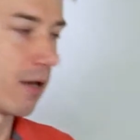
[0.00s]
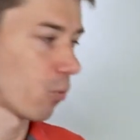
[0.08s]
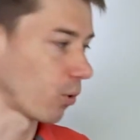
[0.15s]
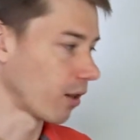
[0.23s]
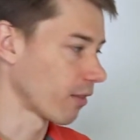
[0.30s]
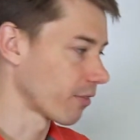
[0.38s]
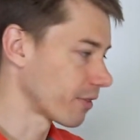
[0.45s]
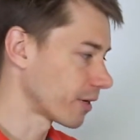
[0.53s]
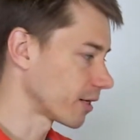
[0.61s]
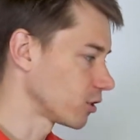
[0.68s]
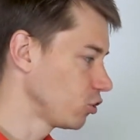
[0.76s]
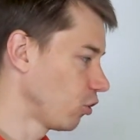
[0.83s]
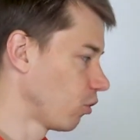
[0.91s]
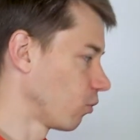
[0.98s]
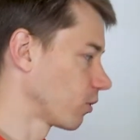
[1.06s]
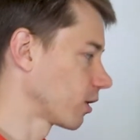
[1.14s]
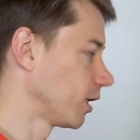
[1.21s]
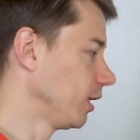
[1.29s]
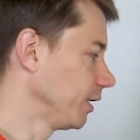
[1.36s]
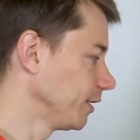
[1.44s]
Well, there are no
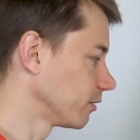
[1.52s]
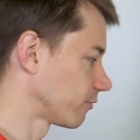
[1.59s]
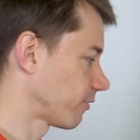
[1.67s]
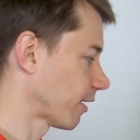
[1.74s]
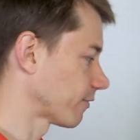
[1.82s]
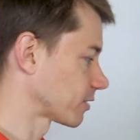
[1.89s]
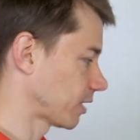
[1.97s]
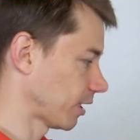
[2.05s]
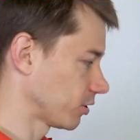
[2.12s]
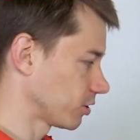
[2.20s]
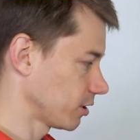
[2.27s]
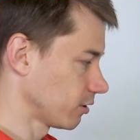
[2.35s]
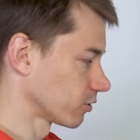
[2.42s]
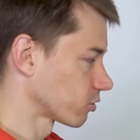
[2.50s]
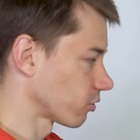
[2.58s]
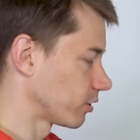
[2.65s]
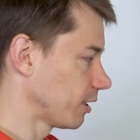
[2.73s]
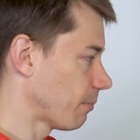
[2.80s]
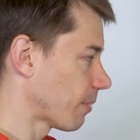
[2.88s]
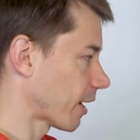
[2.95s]
clear five stages. It also
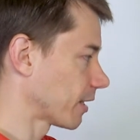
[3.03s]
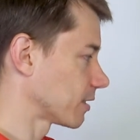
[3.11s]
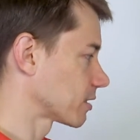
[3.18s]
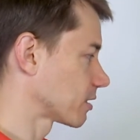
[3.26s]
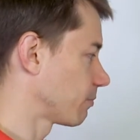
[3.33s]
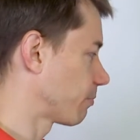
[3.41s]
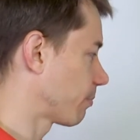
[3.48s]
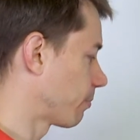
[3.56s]
depends.